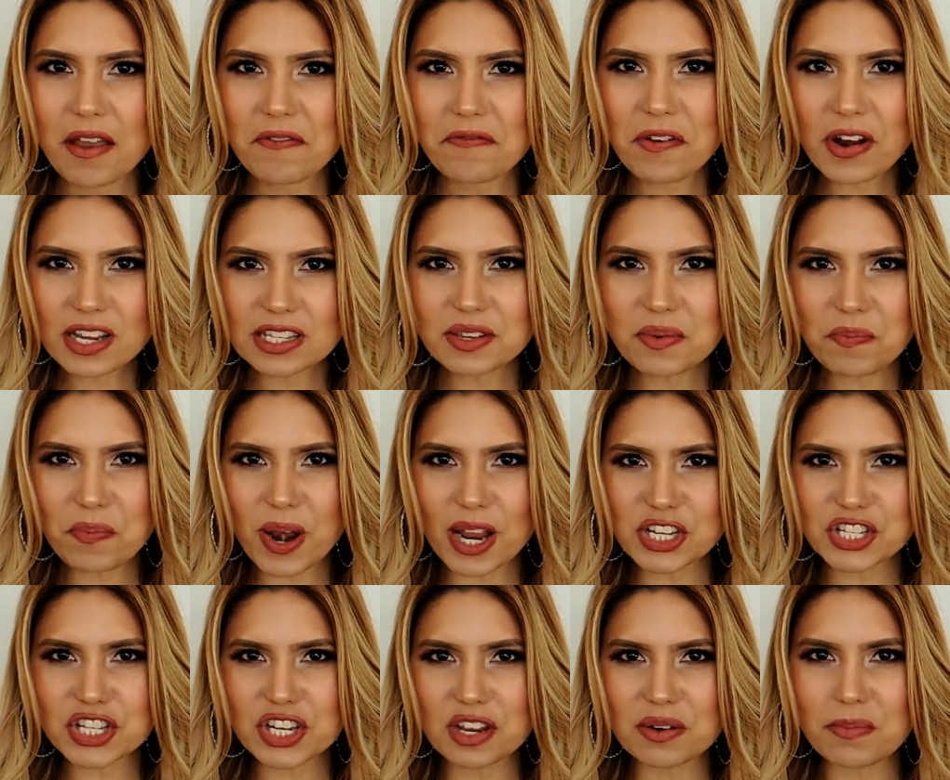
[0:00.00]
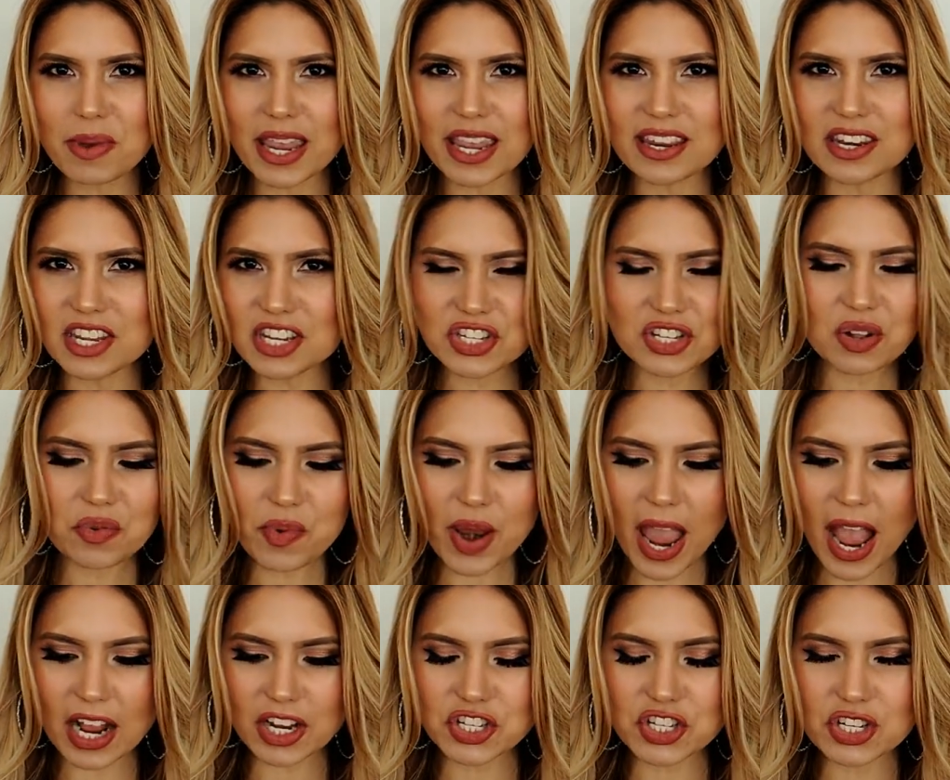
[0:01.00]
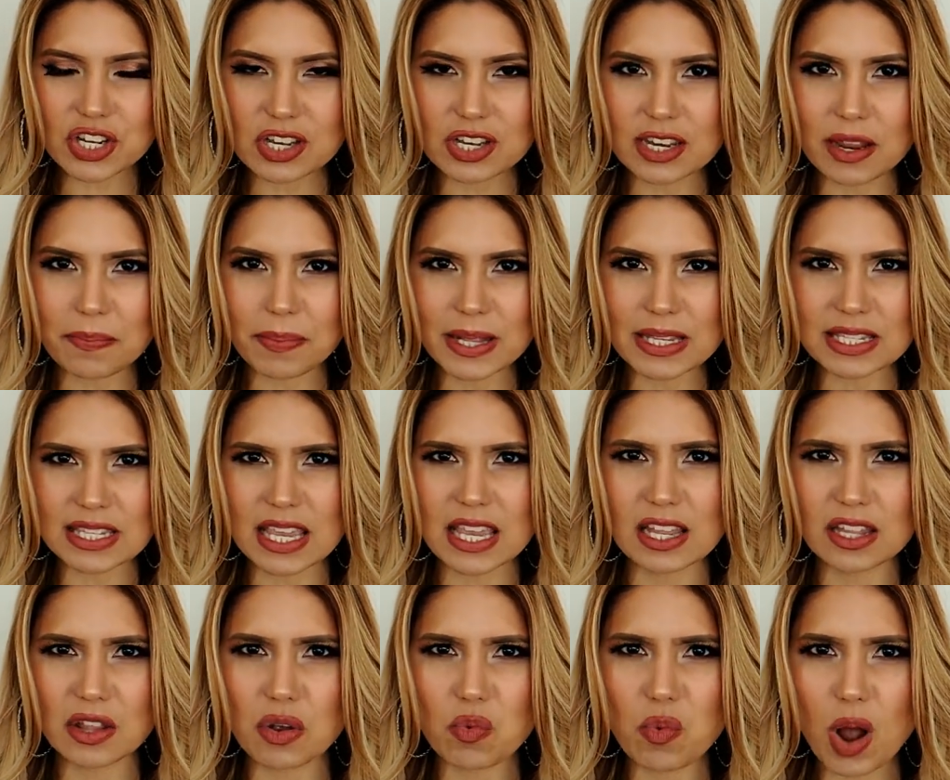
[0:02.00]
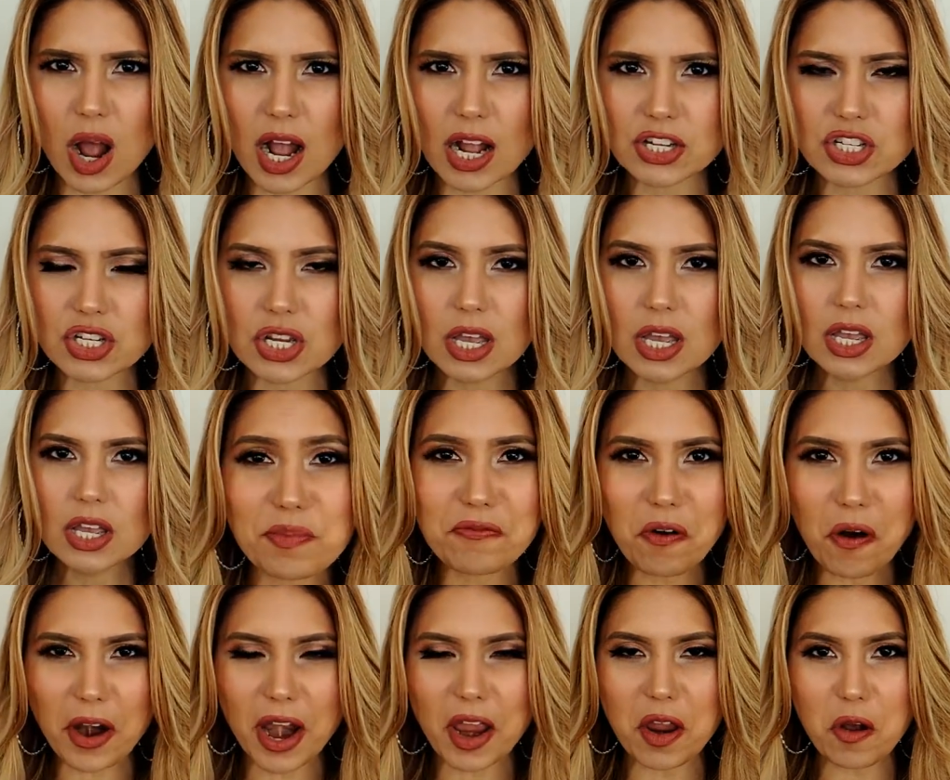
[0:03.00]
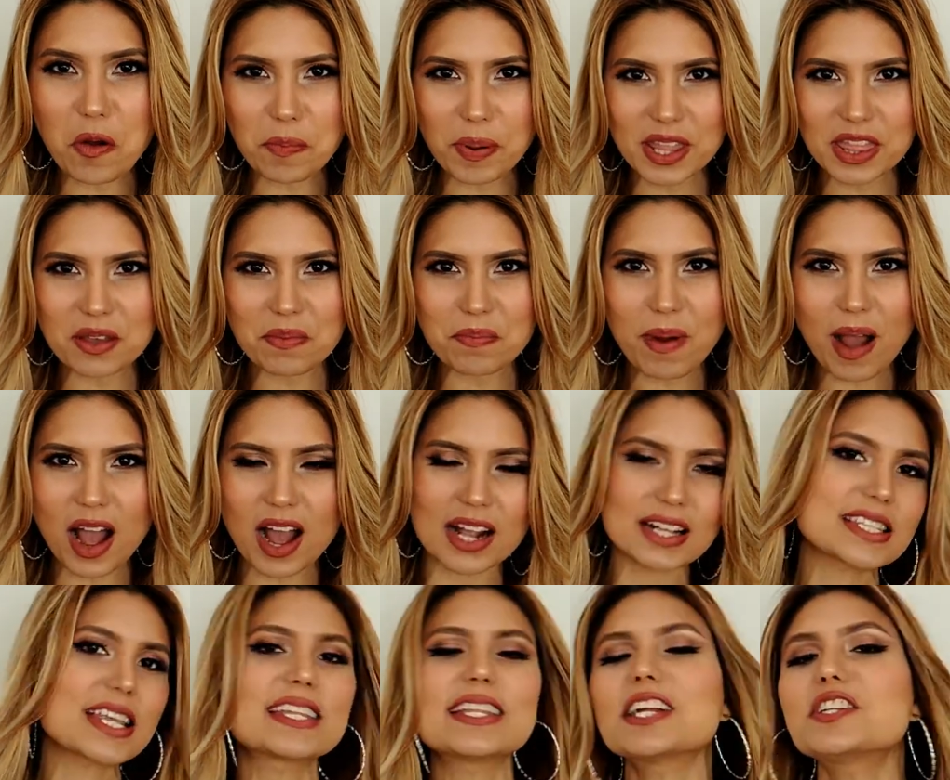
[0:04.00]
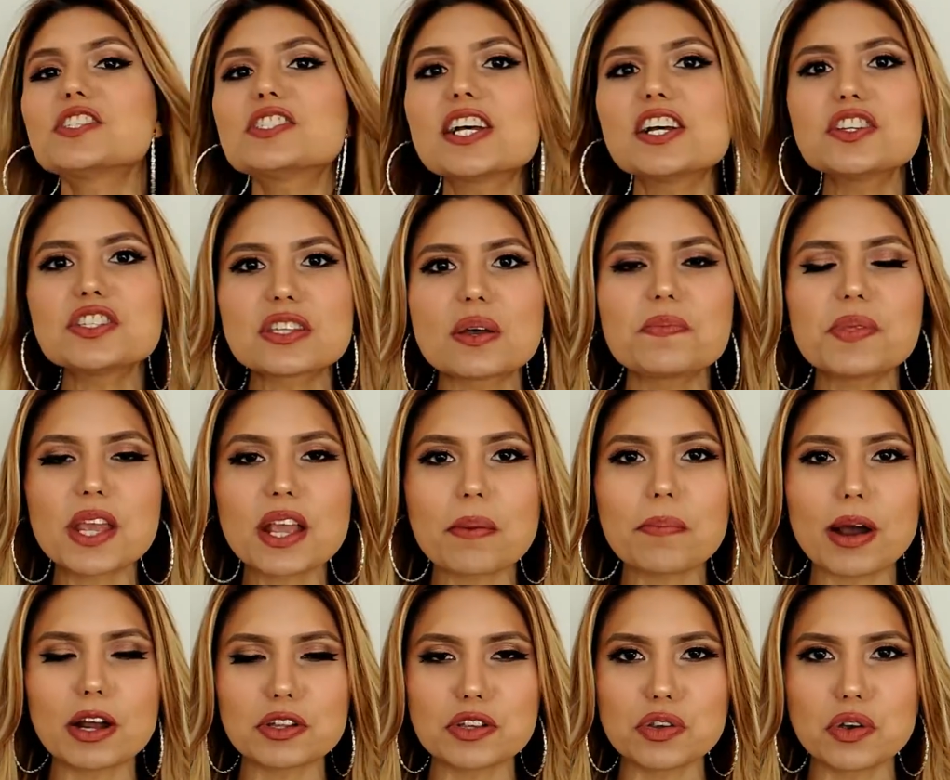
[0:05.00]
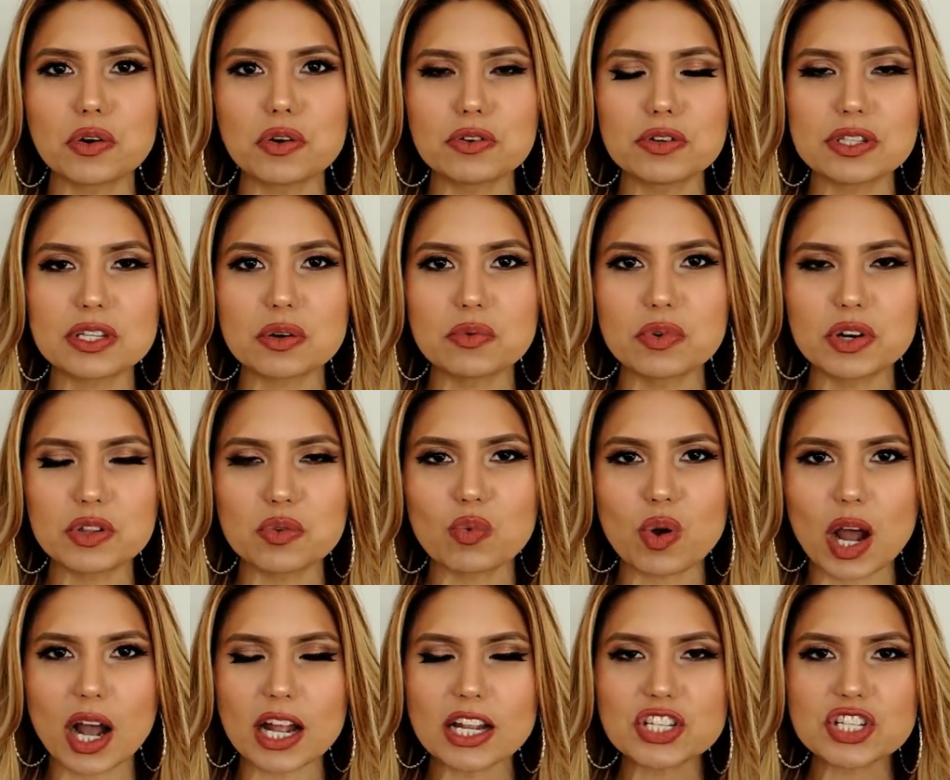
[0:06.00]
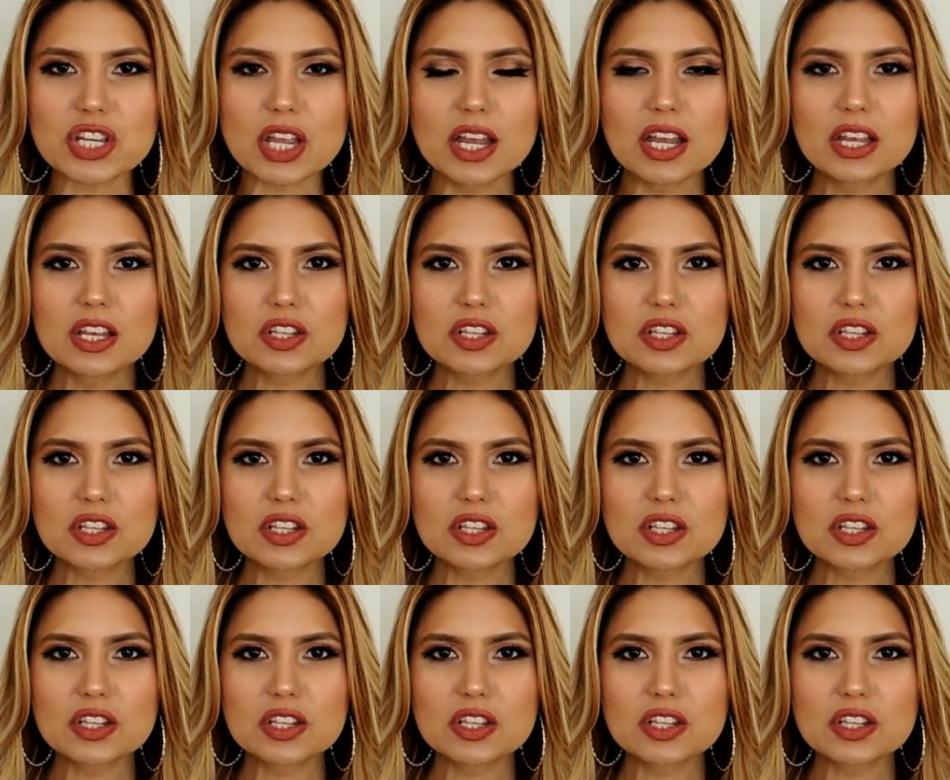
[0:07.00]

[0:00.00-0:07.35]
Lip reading: first impression, my initial reaction upon seeing the watch. Before I open the box, I'd like to tell you something about Jordwatch.